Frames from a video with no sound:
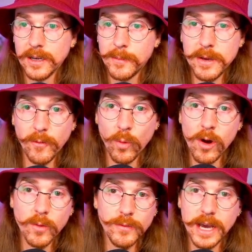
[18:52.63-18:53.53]
I mean,
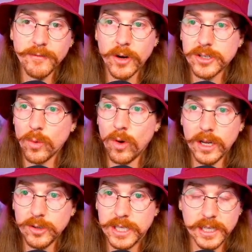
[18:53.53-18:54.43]
one, we've got version
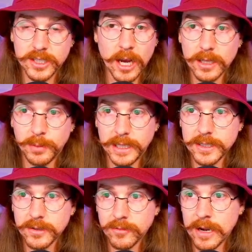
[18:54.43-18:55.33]
one who's in a solid
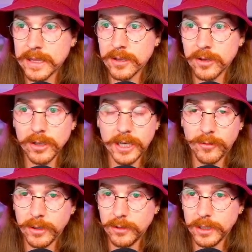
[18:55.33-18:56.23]
place, right? They're looking
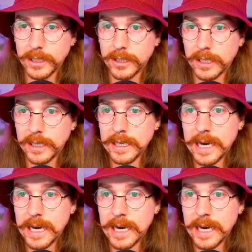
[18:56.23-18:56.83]
really, really good.